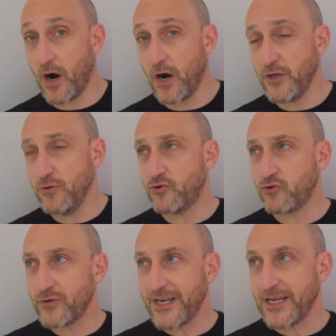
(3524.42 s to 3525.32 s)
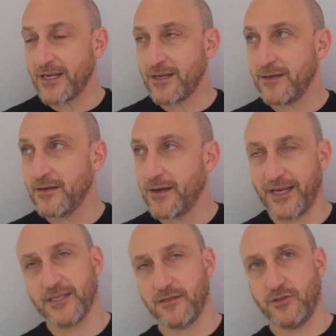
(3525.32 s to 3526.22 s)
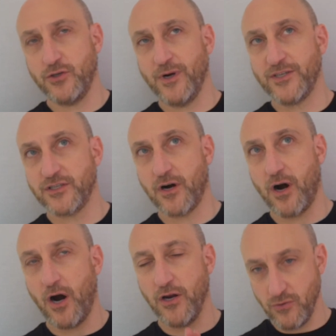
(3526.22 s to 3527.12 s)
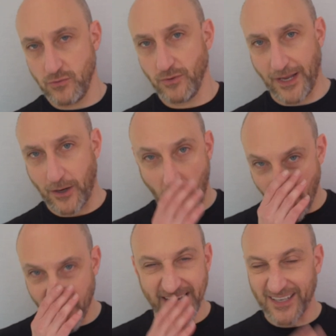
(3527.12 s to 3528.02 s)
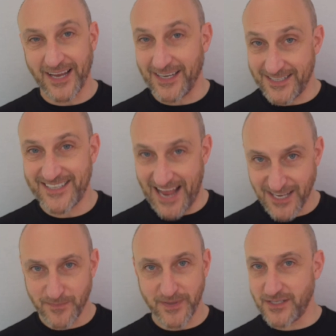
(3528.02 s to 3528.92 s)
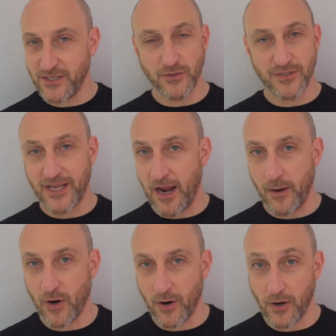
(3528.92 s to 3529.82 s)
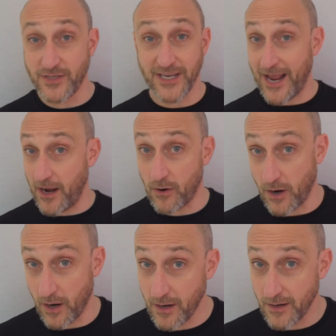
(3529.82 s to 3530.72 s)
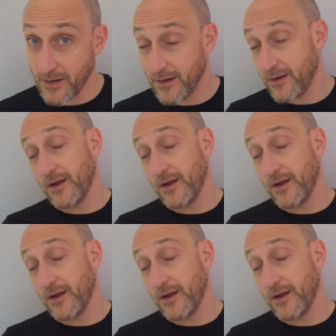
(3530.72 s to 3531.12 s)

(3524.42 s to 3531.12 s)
you treating, I guess the two questions are you like operating like a SaaS business? You said MRR, you said ARR, and